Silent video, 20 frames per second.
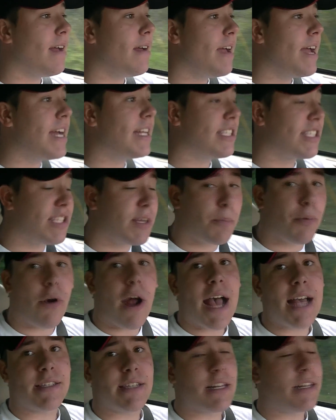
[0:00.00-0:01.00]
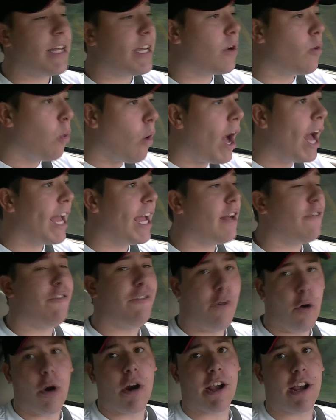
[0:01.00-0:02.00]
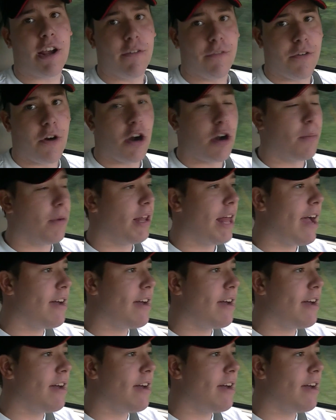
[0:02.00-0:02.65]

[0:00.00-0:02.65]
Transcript: It's surprisingly quiet for a convertible.